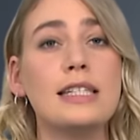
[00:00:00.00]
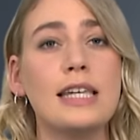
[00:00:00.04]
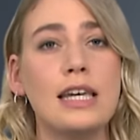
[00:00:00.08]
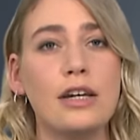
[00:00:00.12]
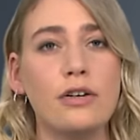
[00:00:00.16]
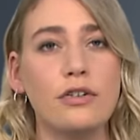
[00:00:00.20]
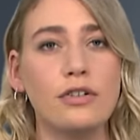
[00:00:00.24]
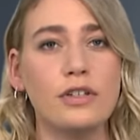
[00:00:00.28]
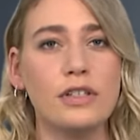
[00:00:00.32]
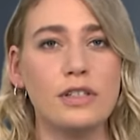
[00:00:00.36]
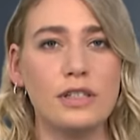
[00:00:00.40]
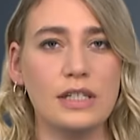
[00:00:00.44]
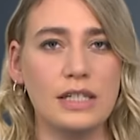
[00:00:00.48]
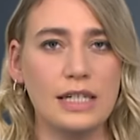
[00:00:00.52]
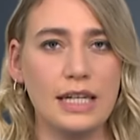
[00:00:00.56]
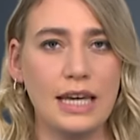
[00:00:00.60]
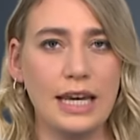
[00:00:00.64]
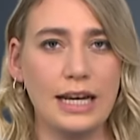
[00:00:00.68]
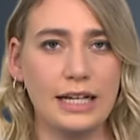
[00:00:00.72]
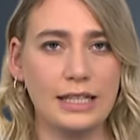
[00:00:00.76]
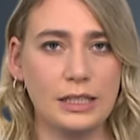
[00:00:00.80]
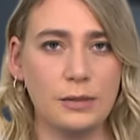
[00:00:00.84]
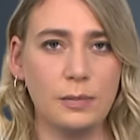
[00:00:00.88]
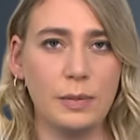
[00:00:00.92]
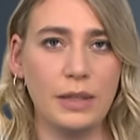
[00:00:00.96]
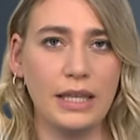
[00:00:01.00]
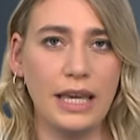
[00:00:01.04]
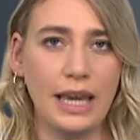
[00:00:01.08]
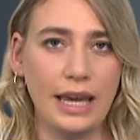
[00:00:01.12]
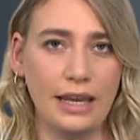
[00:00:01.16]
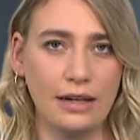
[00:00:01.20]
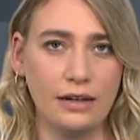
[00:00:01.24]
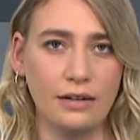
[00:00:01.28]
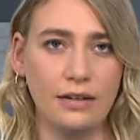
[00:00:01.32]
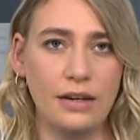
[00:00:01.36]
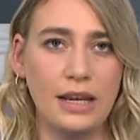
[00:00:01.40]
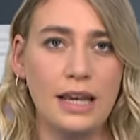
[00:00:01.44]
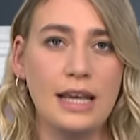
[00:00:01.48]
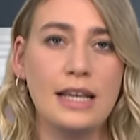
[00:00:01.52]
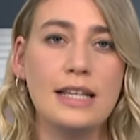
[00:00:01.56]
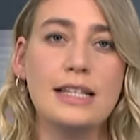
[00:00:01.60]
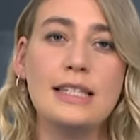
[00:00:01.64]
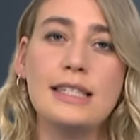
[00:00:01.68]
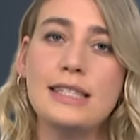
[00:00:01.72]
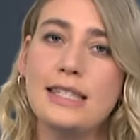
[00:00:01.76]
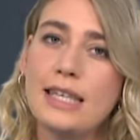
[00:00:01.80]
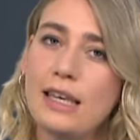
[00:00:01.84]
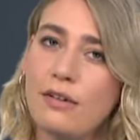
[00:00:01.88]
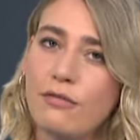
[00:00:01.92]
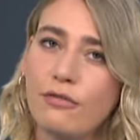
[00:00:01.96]
terrorist attacks began,
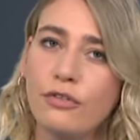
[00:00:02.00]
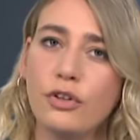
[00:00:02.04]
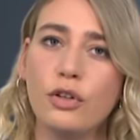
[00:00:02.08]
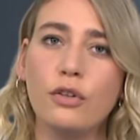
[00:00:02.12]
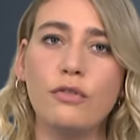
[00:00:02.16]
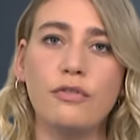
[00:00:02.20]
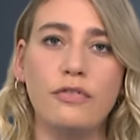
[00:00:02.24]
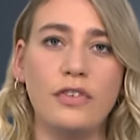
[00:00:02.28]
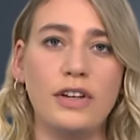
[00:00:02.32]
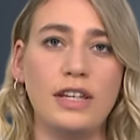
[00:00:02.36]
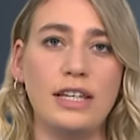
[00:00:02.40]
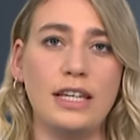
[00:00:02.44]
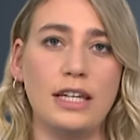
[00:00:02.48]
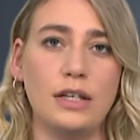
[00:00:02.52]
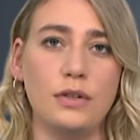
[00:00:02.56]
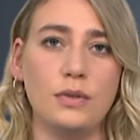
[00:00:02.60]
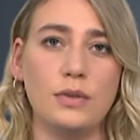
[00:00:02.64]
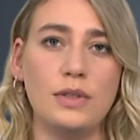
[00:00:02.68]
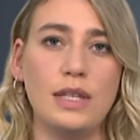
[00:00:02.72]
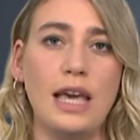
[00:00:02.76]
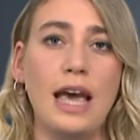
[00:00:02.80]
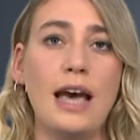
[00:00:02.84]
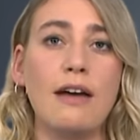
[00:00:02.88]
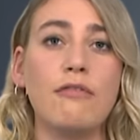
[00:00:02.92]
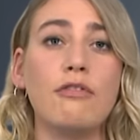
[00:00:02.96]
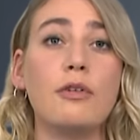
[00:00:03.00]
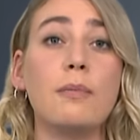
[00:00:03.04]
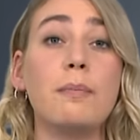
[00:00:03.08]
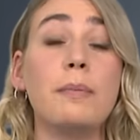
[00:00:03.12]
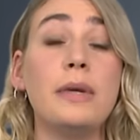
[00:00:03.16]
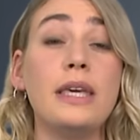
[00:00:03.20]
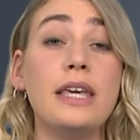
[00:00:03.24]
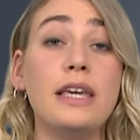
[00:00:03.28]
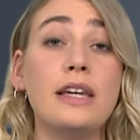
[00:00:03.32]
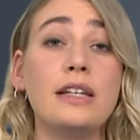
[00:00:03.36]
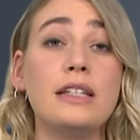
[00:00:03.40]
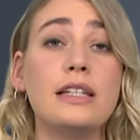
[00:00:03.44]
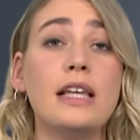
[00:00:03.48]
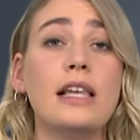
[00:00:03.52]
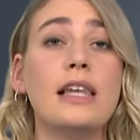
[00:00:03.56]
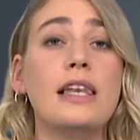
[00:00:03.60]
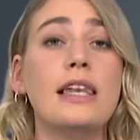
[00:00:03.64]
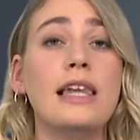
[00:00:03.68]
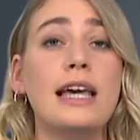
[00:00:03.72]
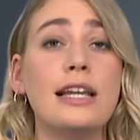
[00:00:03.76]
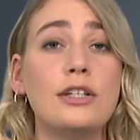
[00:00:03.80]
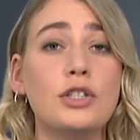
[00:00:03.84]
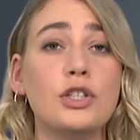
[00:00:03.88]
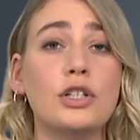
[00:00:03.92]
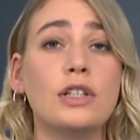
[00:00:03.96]
several videos have appeared
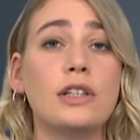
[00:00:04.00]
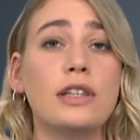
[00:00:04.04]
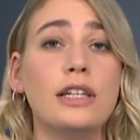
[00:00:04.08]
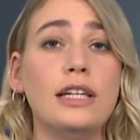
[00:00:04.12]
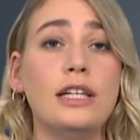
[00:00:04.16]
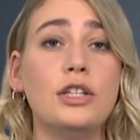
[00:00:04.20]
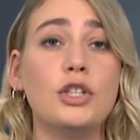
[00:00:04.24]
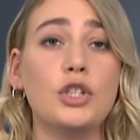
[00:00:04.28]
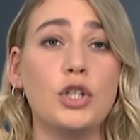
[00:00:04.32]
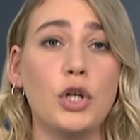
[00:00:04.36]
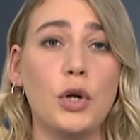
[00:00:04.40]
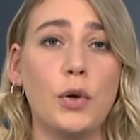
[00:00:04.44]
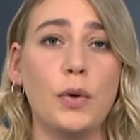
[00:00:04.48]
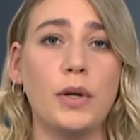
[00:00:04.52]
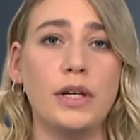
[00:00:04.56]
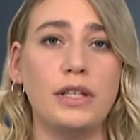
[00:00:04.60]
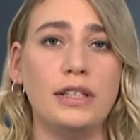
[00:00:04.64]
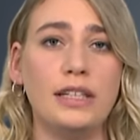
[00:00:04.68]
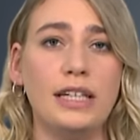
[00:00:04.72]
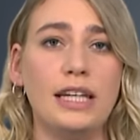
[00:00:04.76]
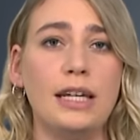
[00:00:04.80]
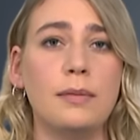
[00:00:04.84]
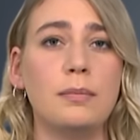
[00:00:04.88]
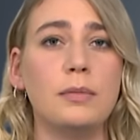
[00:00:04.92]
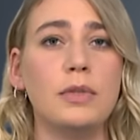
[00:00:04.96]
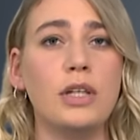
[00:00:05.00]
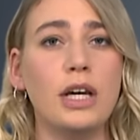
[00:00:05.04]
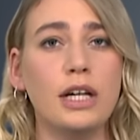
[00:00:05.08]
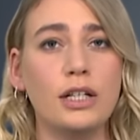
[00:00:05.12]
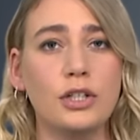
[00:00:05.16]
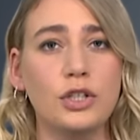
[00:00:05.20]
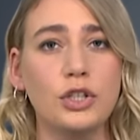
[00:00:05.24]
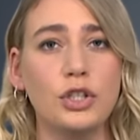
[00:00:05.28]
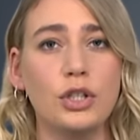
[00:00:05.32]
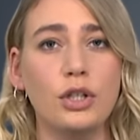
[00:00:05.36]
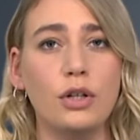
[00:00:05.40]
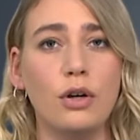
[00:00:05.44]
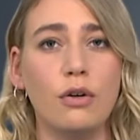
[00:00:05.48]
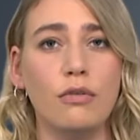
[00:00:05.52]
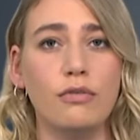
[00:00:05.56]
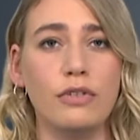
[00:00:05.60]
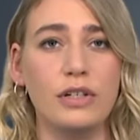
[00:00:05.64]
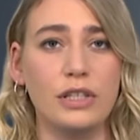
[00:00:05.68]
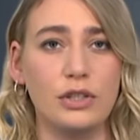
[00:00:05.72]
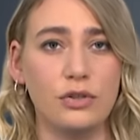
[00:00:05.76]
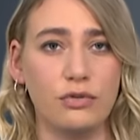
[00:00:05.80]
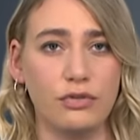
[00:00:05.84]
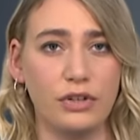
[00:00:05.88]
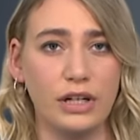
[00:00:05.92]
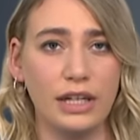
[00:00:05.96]
allegedly showing the abduction of
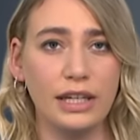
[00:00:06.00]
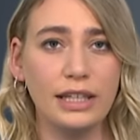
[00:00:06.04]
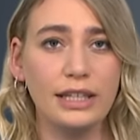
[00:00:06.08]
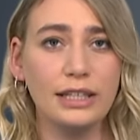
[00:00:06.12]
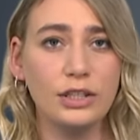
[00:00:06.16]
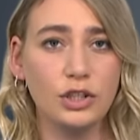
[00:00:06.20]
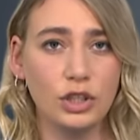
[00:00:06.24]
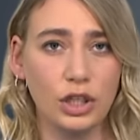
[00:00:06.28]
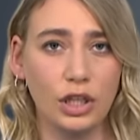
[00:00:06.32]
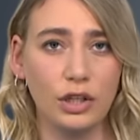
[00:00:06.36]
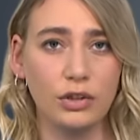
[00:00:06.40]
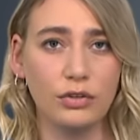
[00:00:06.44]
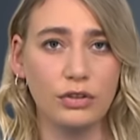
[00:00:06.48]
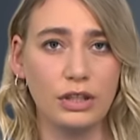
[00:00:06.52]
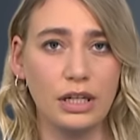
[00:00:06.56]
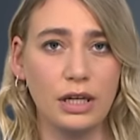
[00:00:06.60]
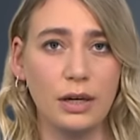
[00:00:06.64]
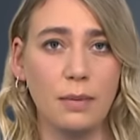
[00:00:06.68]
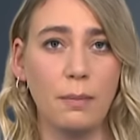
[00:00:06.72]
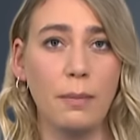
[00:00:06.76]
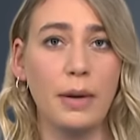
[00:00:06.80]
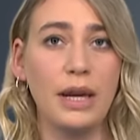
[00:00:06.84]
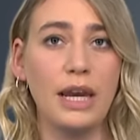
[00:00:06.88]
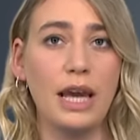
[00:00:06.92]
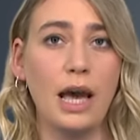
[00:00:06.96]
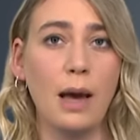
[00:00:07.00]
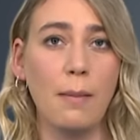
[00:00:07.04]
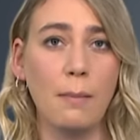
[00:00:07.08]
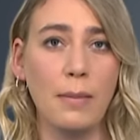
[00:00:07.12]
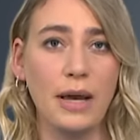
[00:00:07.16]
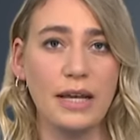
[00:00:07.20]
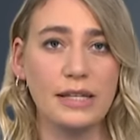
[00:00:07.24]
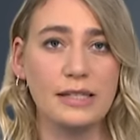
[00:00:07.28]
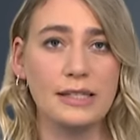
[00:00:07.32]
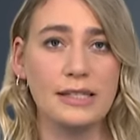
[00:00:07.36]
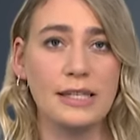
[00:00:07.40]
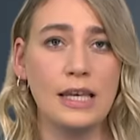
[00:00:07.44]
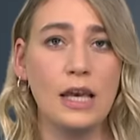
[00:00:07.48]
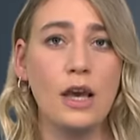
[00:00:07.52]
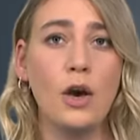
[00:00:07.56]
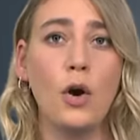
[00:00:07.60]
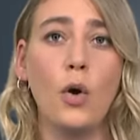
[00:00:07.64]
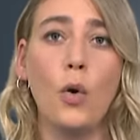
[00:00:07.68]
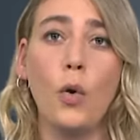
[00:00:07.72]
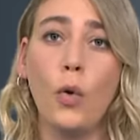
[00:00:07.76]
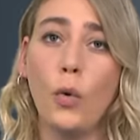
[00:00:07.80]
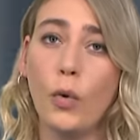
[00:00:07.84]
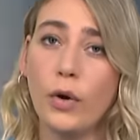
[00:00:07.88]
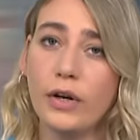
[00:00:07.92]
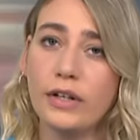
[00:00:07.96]
Israeli children by Hamas
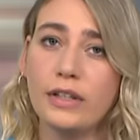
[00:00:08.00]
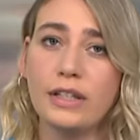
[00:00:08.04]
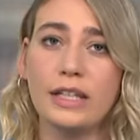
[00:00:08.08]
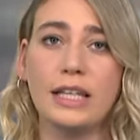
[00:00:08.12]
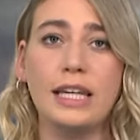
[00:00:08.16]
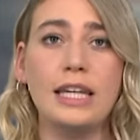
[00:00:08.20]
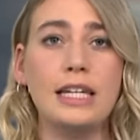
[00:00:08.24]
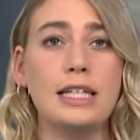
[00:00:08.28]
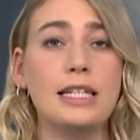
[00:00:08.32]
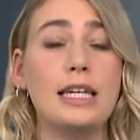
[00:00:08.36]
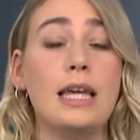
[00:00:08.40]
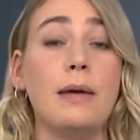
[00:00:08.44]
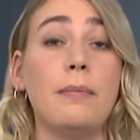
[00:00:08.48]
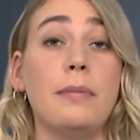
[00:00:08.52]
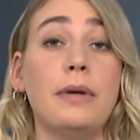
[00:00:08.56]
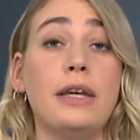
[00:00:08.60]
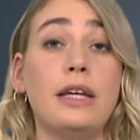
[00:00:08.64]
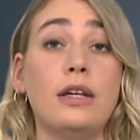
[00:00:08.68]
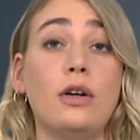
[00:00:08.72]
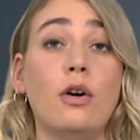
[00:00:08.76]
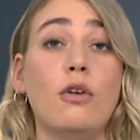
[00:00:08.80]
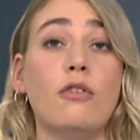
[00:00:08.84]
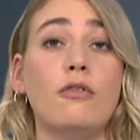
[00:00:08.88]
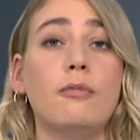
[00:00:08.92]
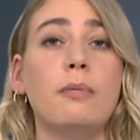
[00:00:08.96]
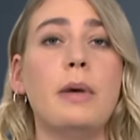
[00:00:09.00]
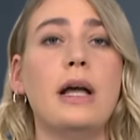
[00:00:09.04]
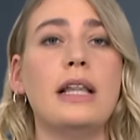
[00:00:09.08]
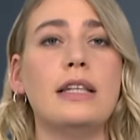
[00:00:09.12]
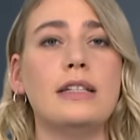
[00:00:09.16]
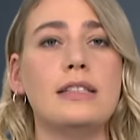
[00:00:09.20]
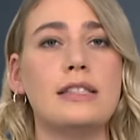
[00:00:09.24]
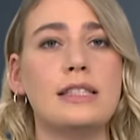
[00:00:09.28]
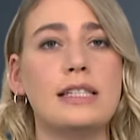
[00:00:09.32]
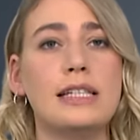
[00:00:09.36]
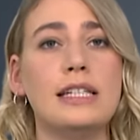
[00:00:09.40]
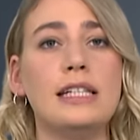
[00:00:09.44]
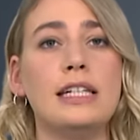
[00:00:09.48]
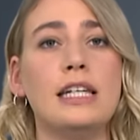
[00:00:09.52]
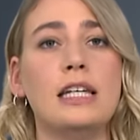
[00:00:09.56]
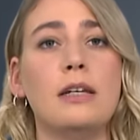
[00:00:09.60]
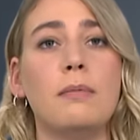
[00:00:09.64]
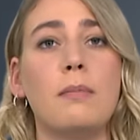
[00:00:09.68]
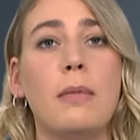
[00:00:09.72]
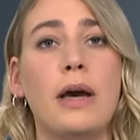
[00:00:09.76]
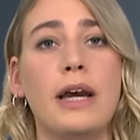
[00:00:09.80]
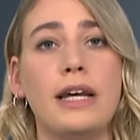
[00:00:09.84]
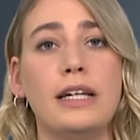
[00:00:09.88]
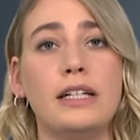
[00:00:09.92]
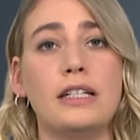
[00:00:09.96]
or the kidnapping of Palestinian
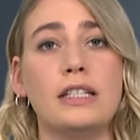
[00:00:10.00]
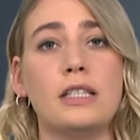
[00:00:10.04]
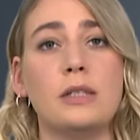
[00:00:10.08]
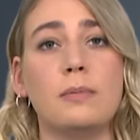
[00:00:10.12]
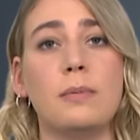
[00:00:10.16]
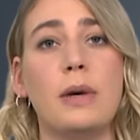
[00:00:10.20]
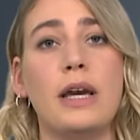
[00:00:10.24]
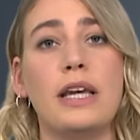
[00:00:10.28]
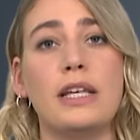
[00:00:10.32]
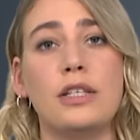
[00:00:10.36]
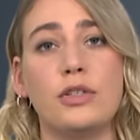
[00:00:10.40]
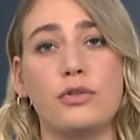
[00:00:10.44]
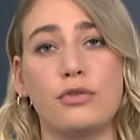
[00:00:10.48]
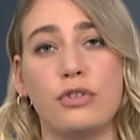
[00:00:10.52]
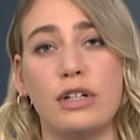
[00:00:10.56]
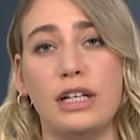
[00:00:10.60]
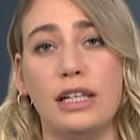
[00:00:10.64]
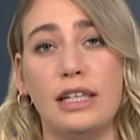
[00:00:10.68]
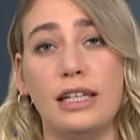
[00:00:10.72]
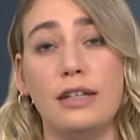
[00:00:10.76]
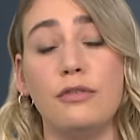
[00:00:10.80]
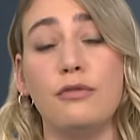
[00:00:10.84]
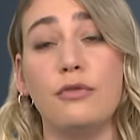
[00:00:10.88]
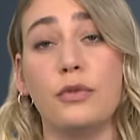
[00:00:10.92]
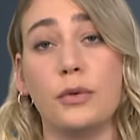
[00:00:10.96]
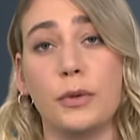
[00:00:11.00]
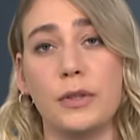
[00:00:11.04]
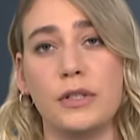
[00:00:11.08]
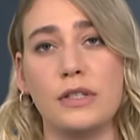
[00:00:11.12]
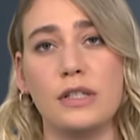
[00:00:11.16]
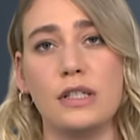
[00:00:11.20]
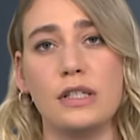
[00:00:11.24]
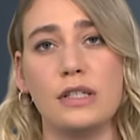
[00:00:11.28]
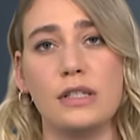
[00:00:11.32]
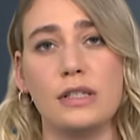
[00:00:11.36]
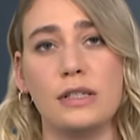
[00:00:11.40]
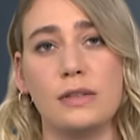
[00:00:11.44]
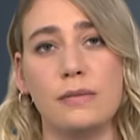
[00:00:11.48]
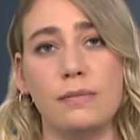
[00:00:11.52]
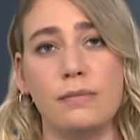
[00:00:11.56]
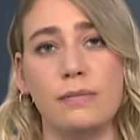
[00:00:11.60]
minors by Israeli forces.